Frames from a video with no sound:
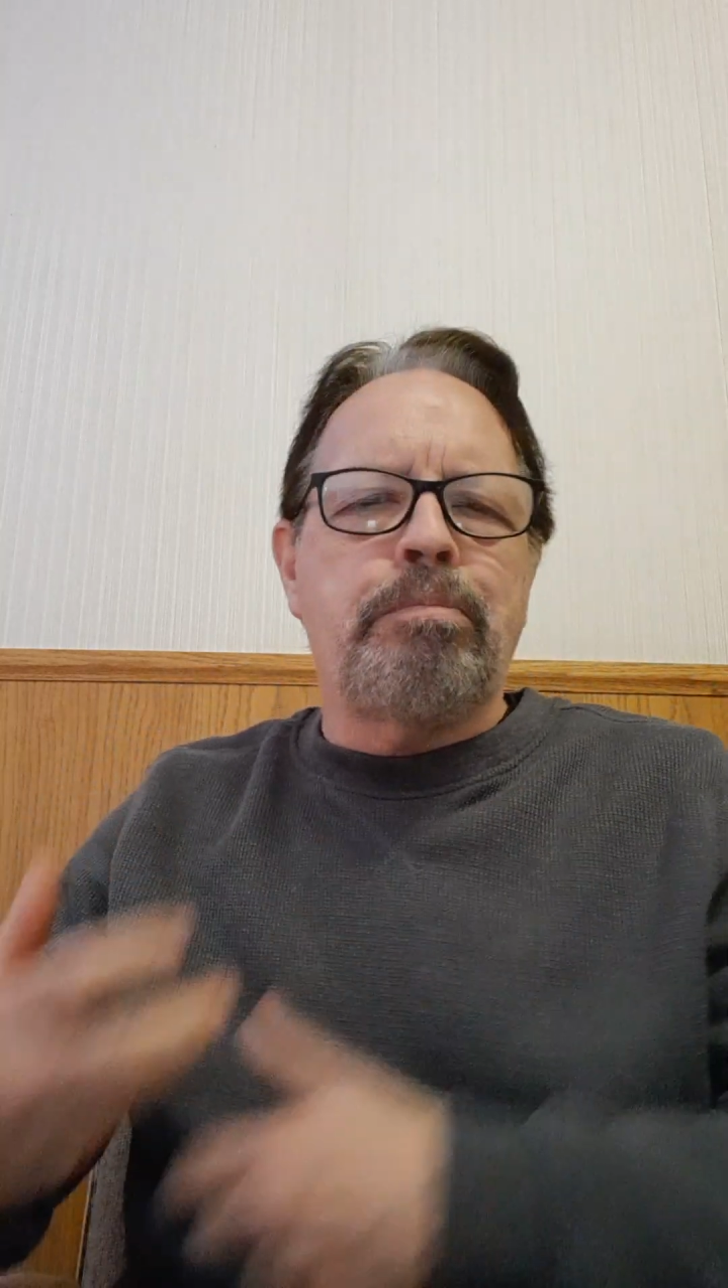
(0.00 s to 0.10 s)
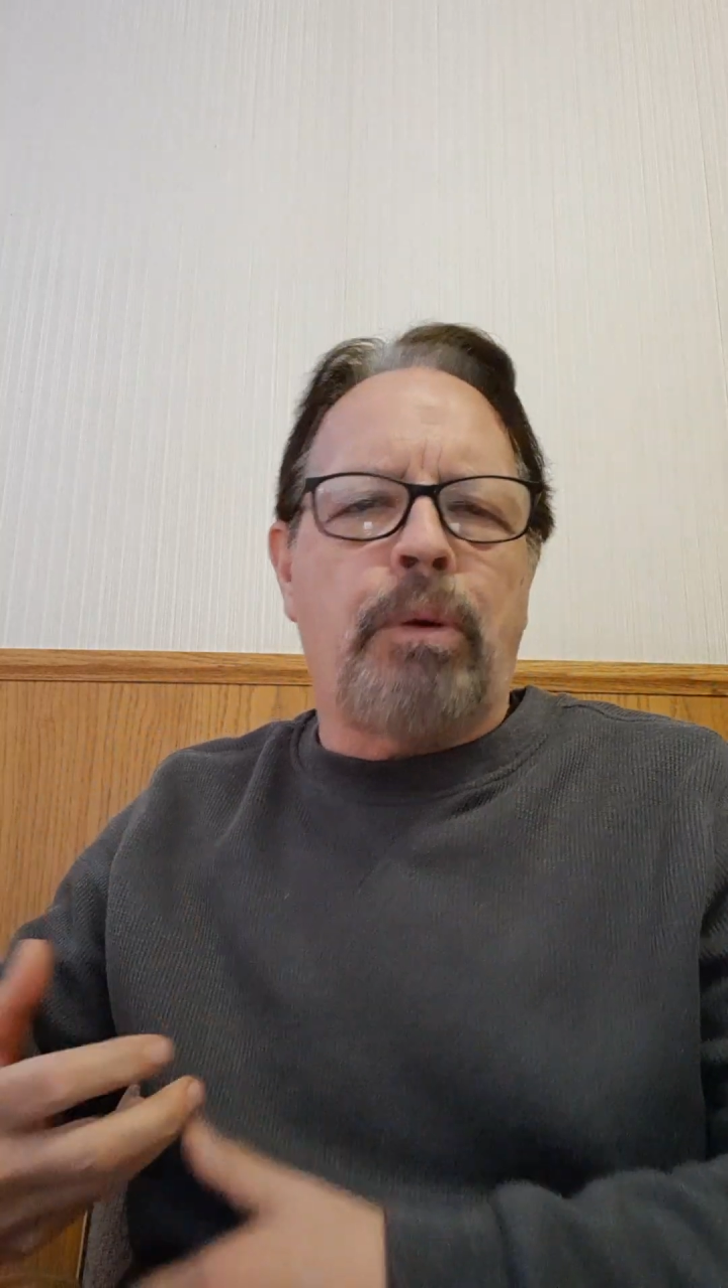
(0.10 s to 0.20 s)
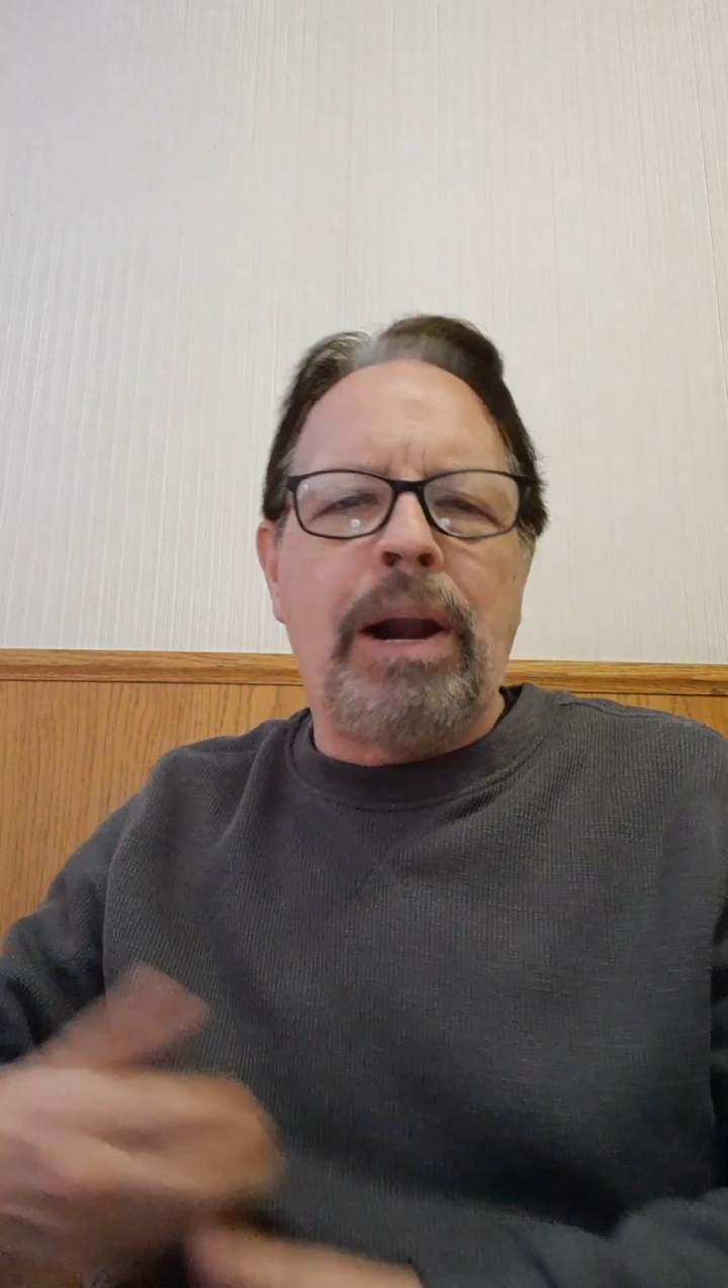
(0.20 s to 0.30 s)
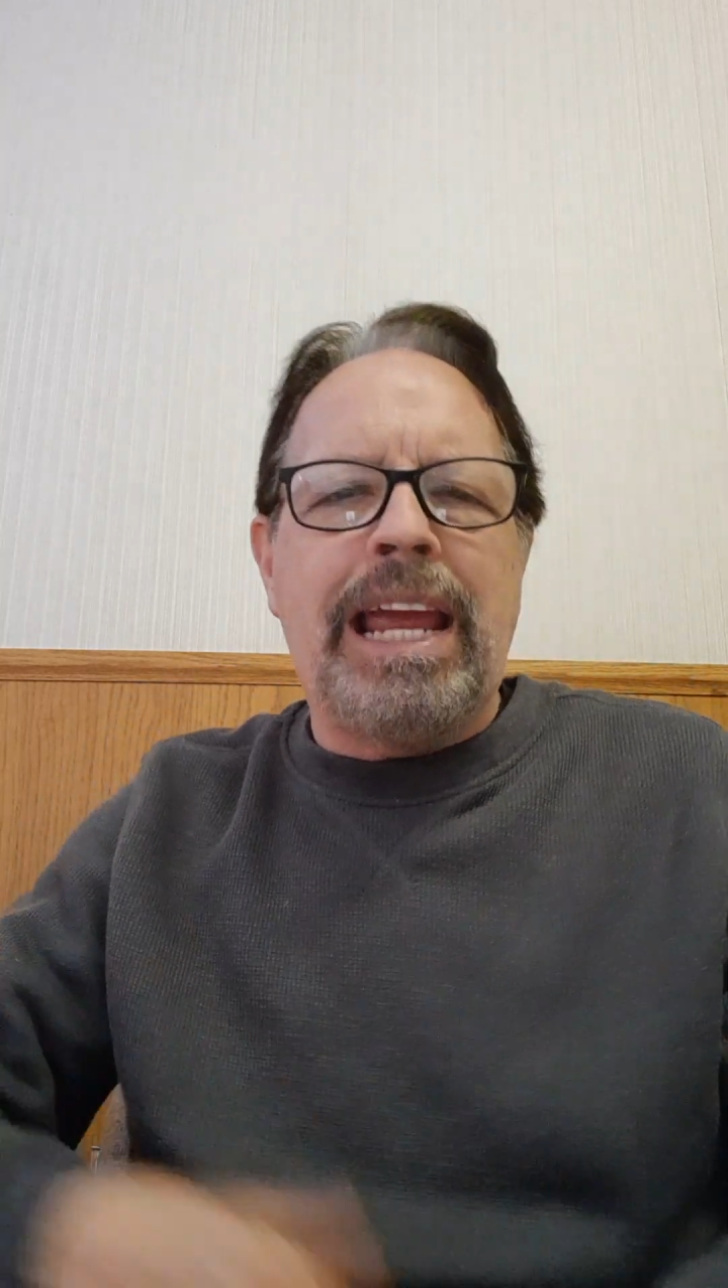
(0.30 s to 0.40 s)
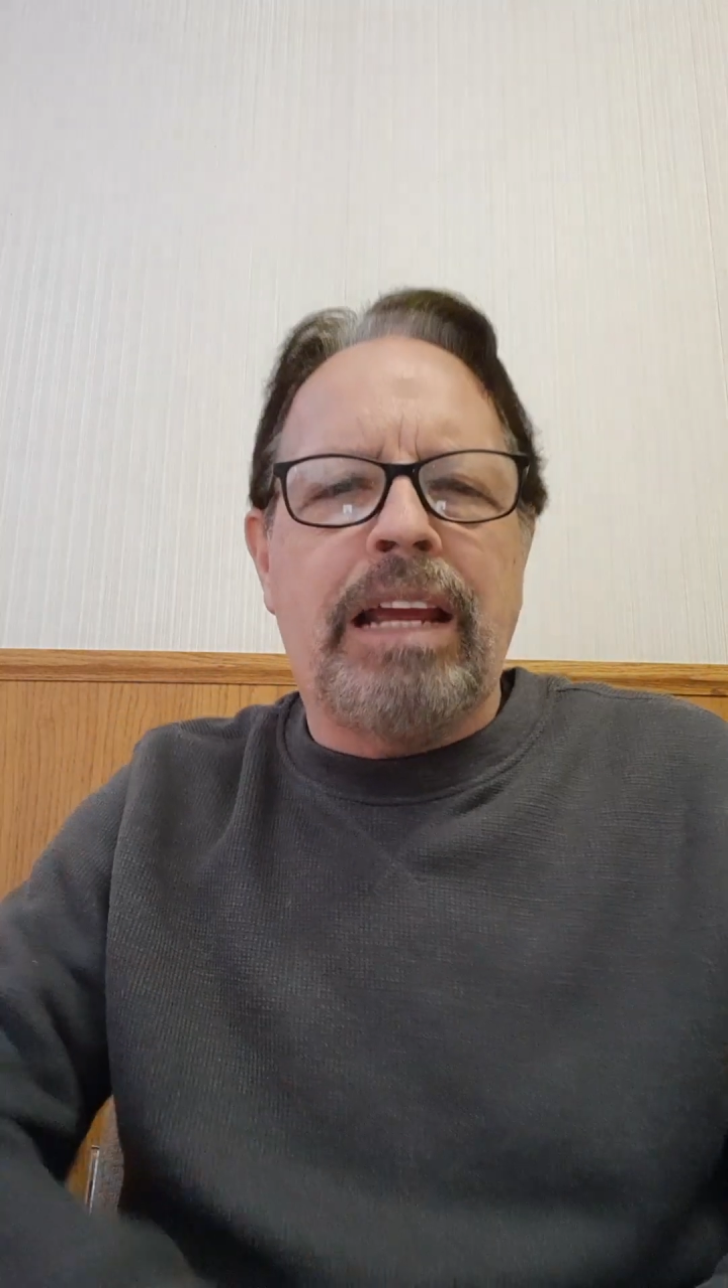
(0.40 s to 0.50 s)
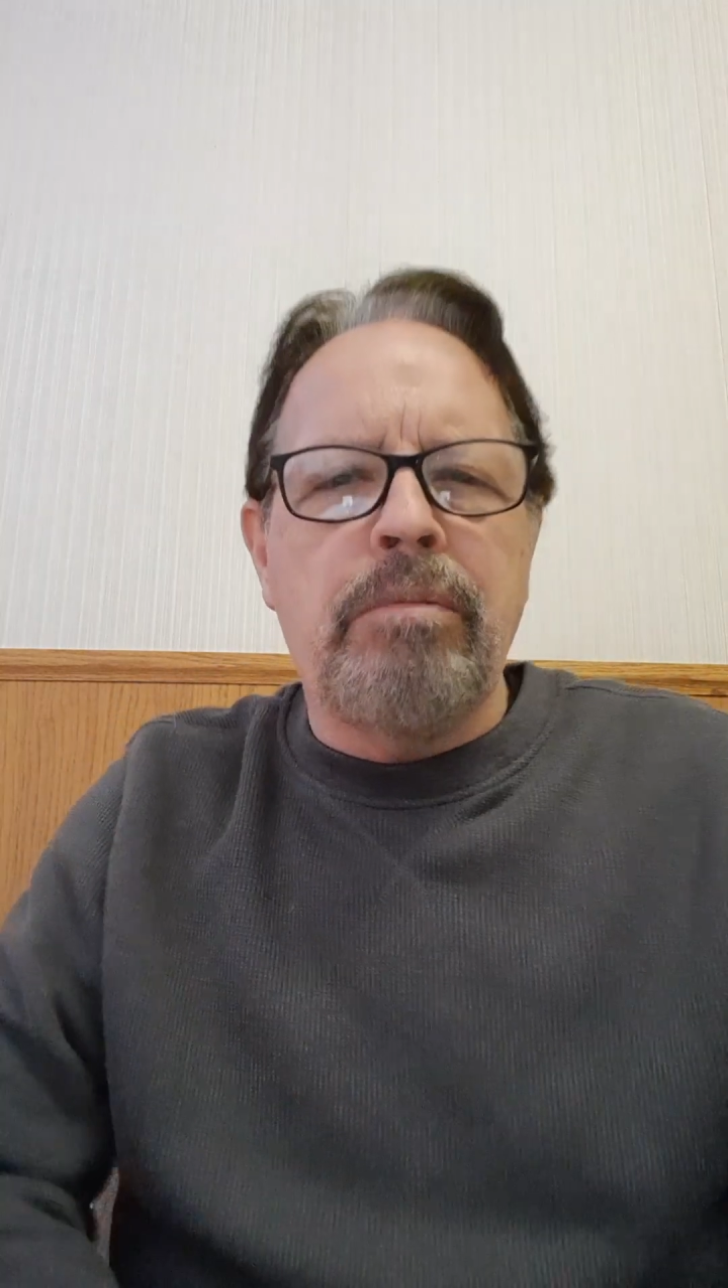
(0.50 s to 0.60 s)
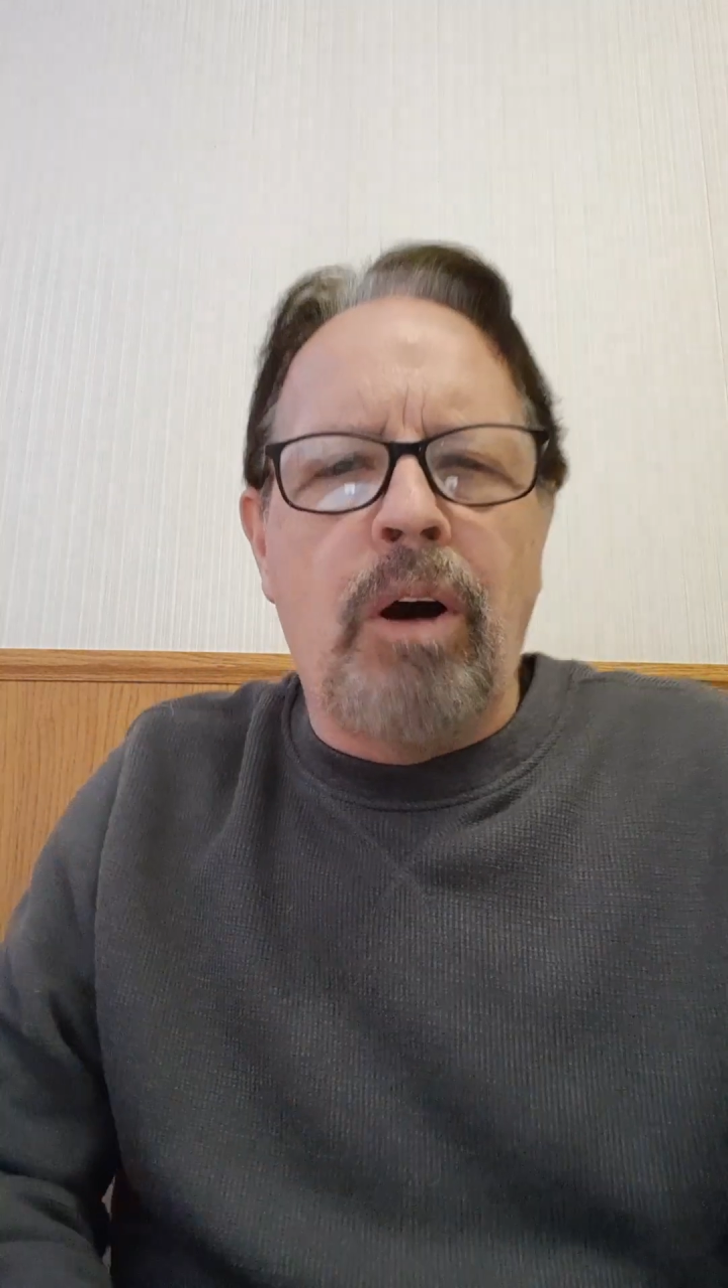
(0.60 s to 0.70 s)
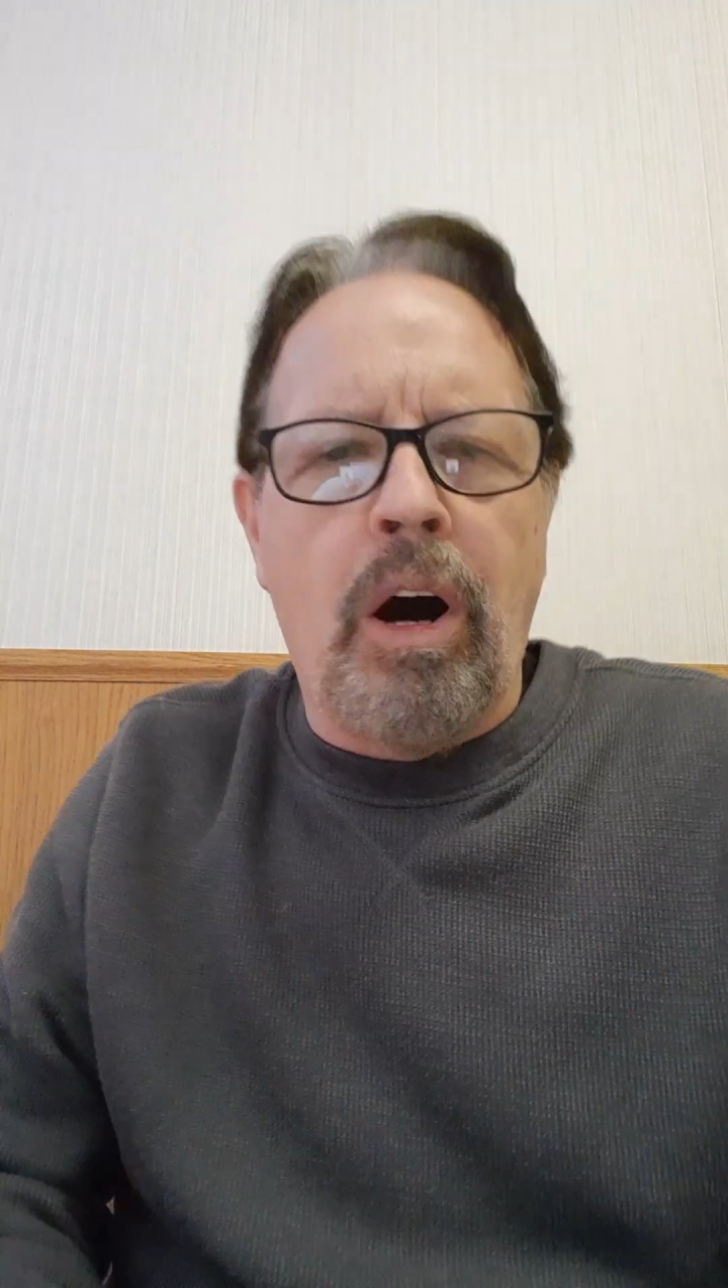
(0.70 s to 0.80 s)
praying